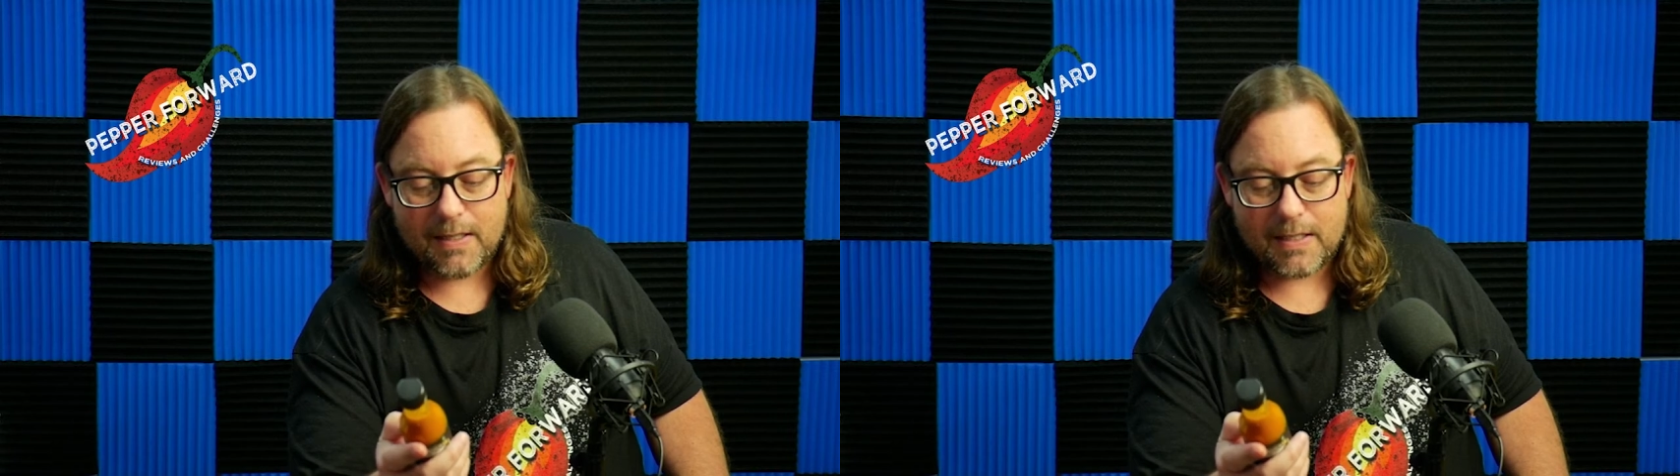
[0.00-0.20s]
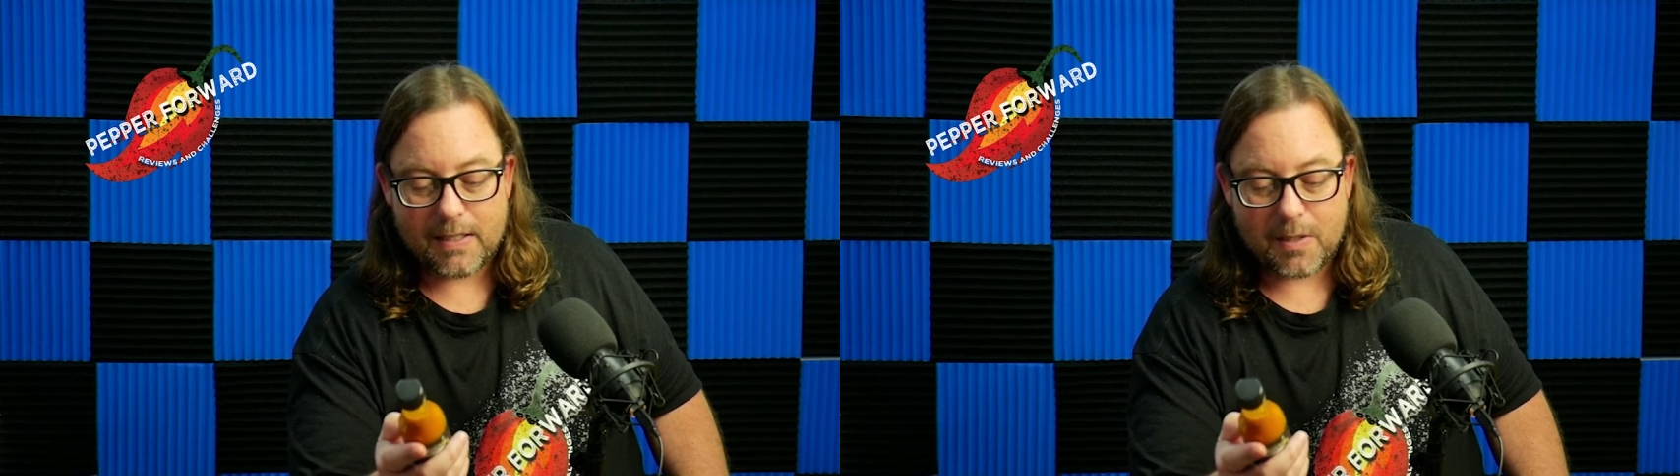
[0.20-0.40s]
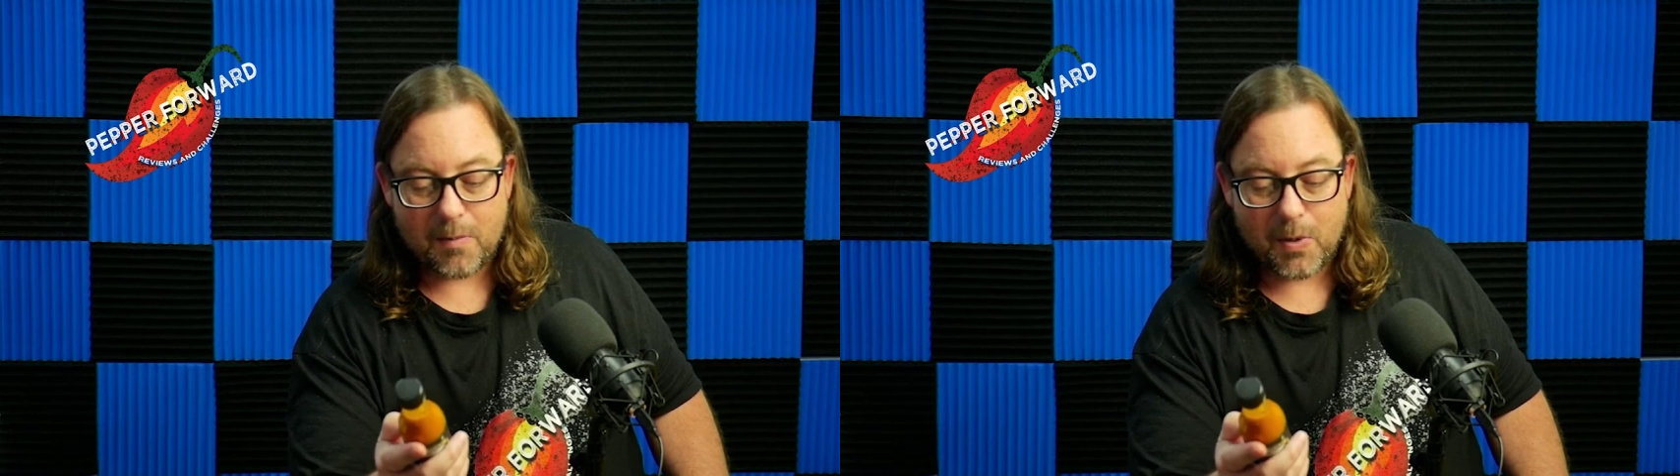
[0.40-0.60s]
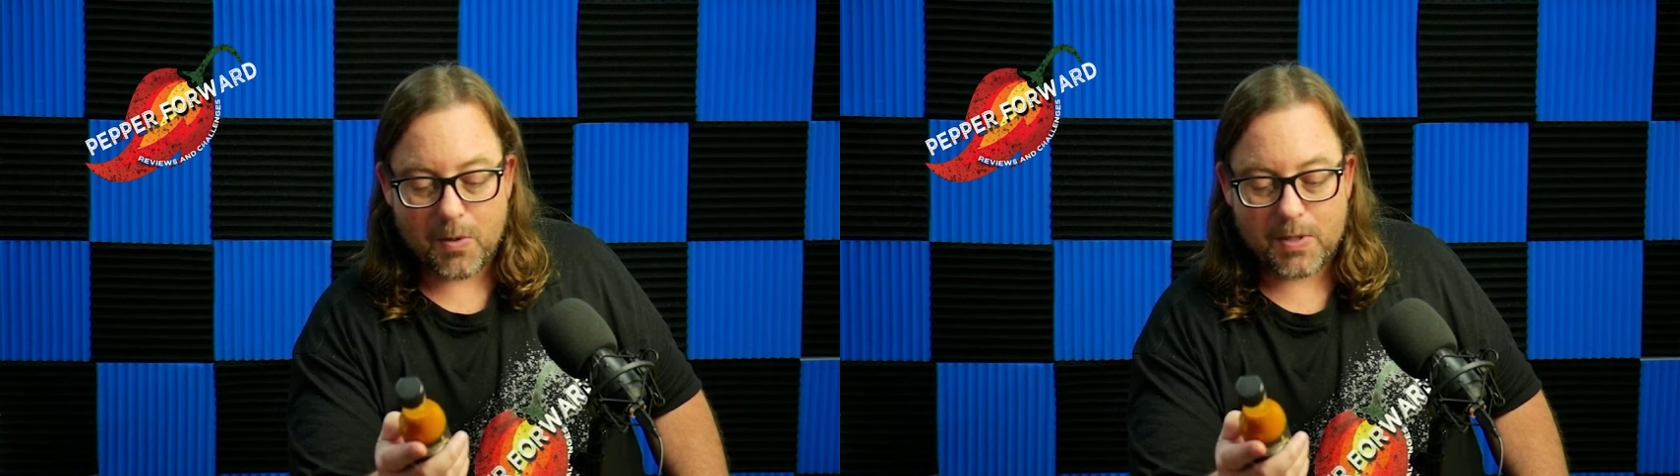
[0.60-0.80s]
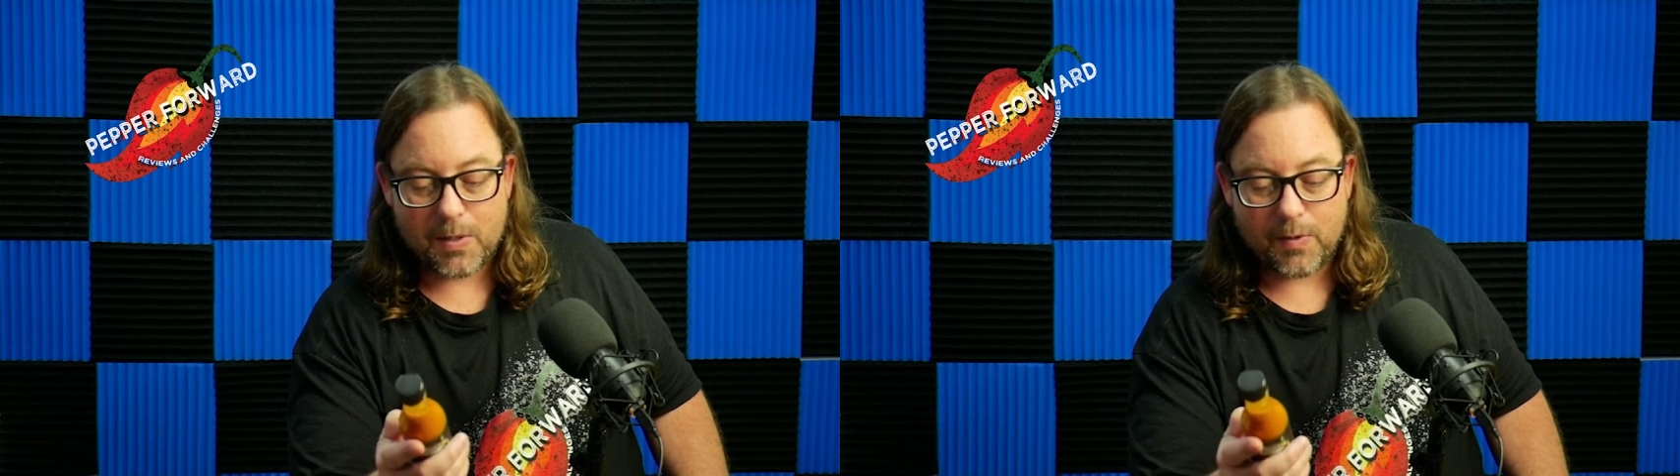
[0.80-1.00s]
is
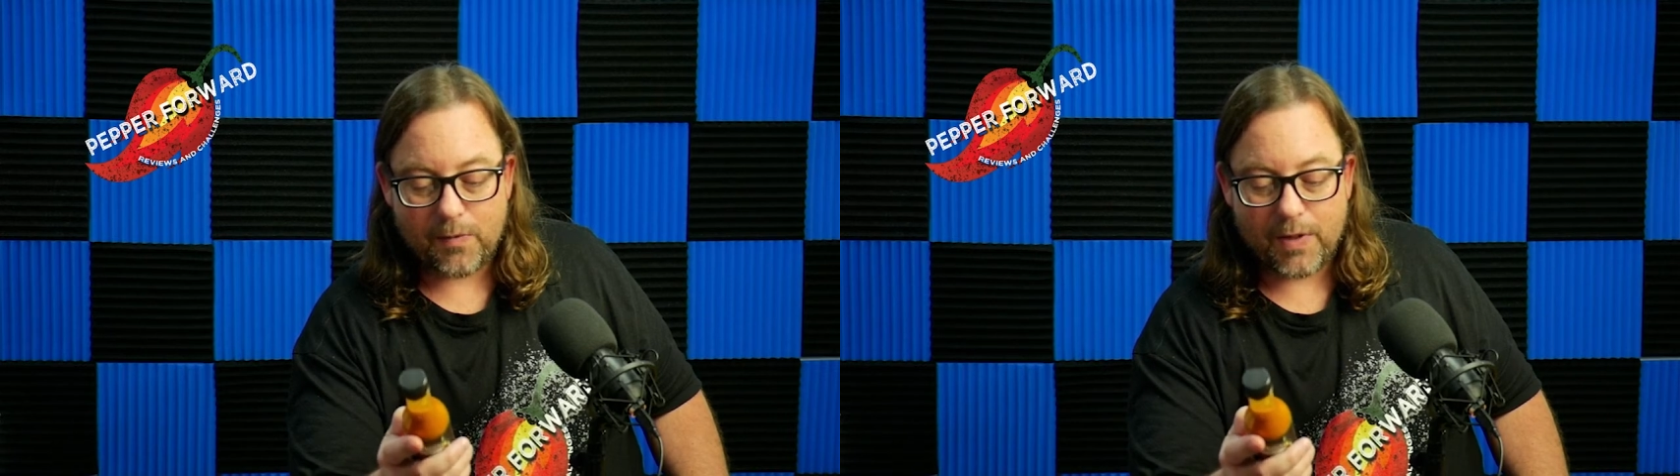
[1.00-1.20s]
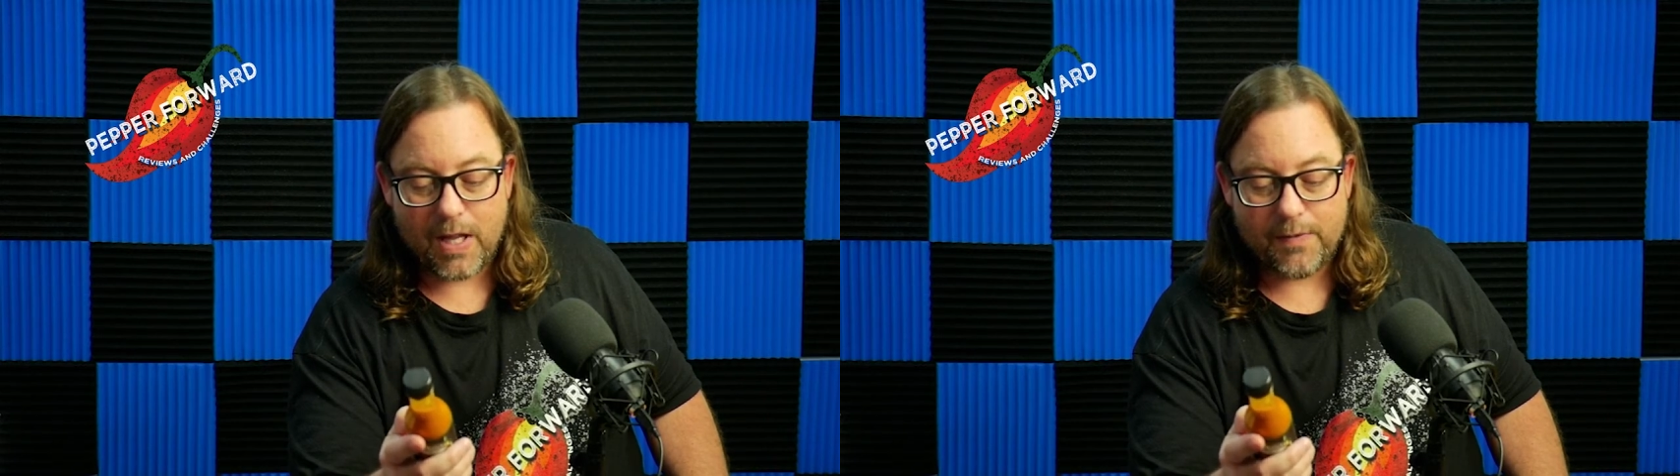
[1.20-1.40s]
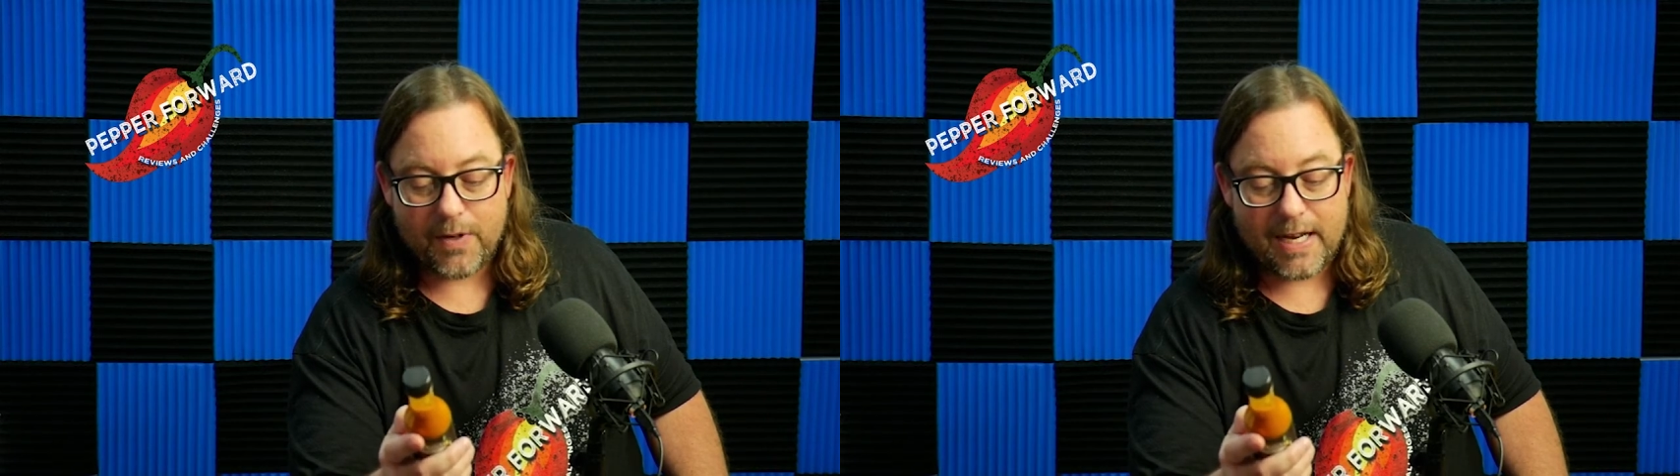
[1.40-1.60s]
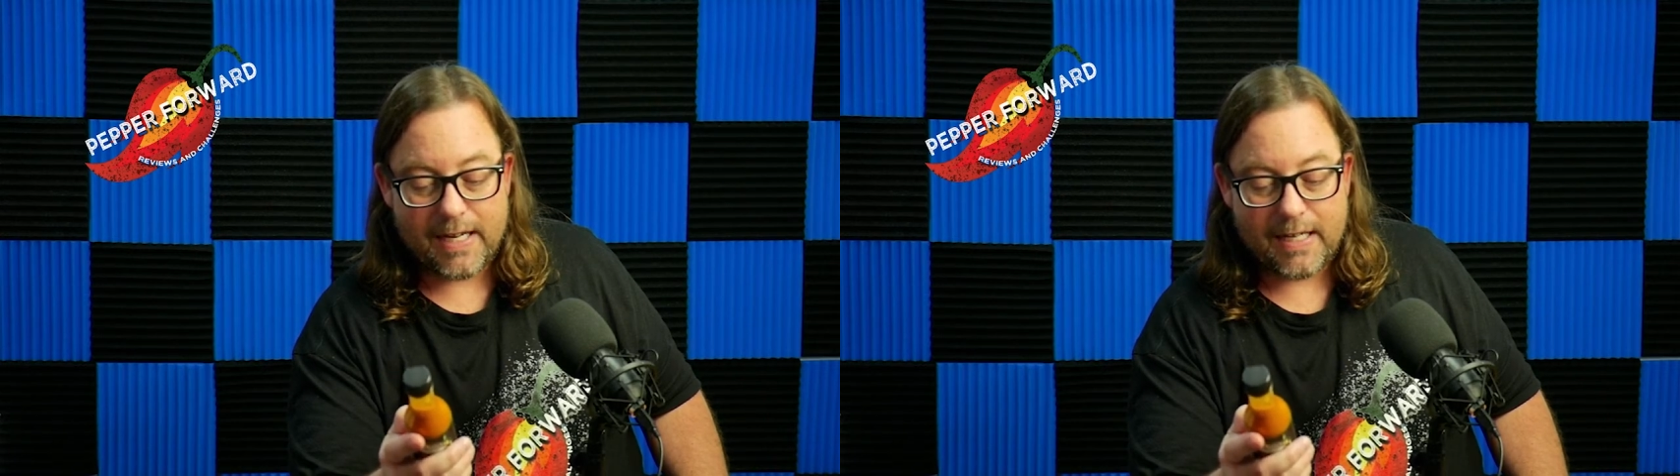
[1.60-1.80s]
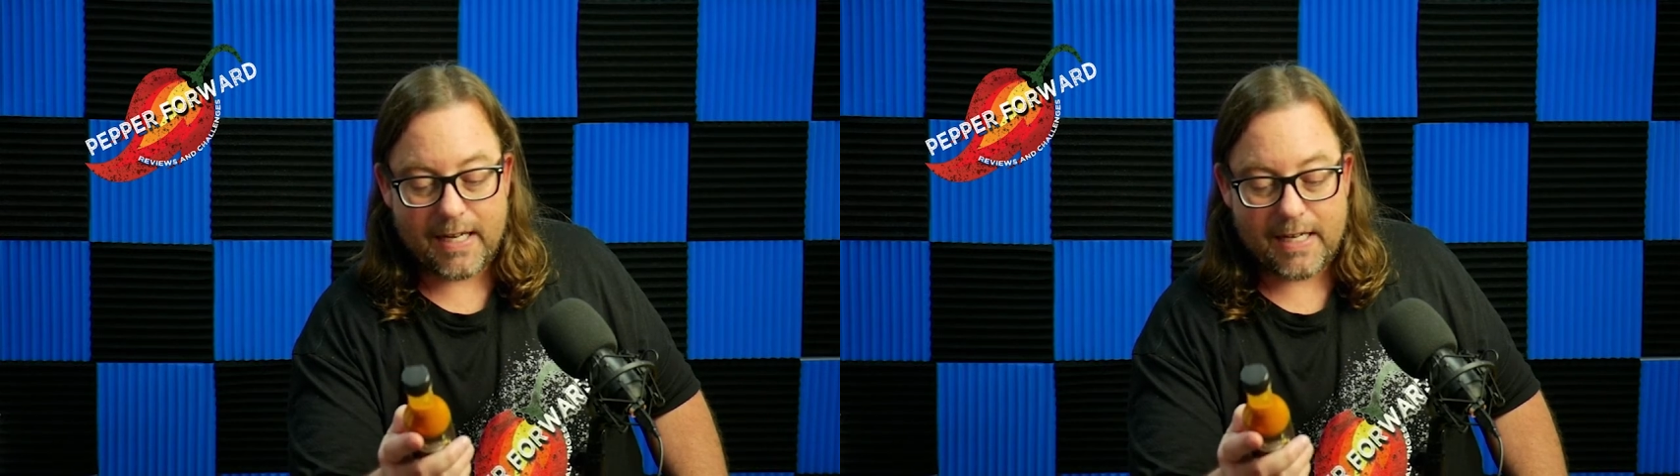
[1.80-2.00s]
bursting with flavor
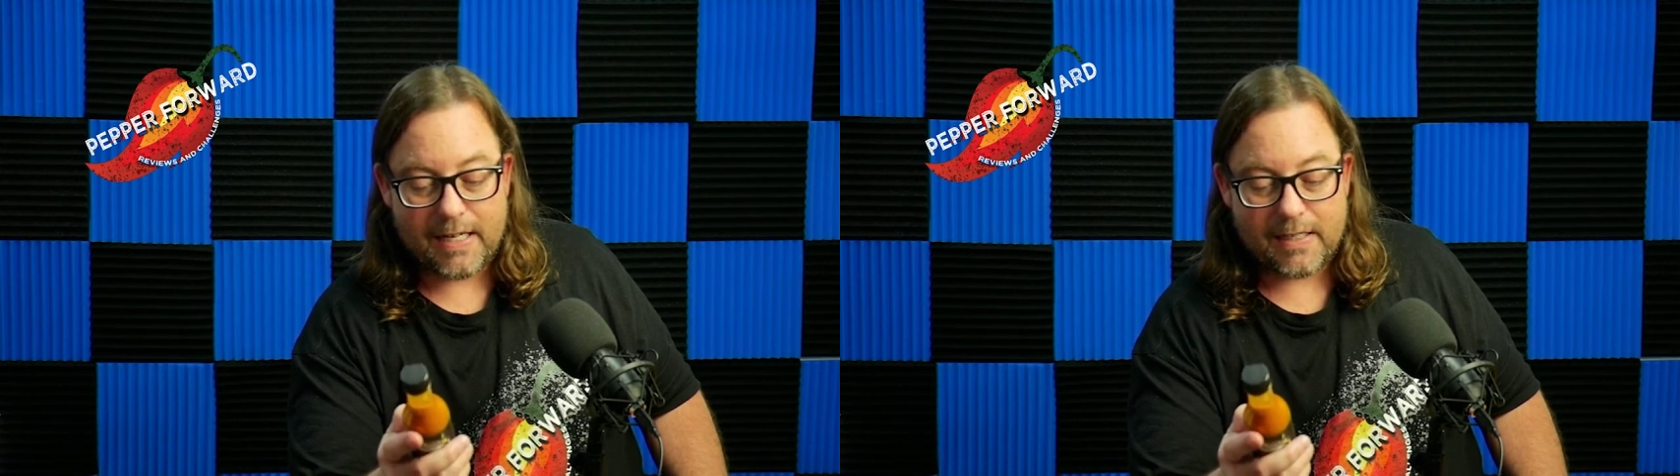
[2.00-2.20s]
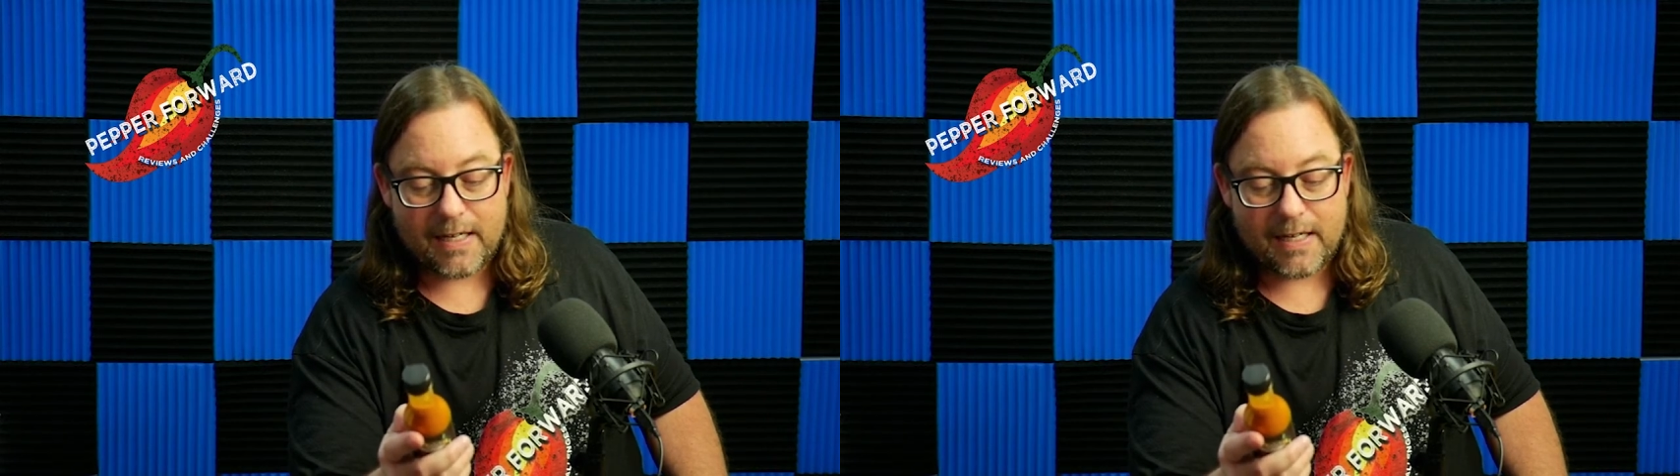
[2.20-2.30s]
and heat